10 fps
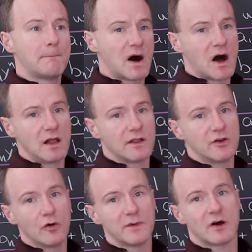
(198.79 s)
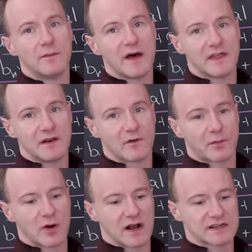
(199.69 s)
polynomial method of
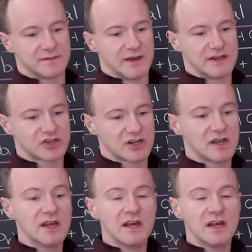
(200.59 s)
approximation,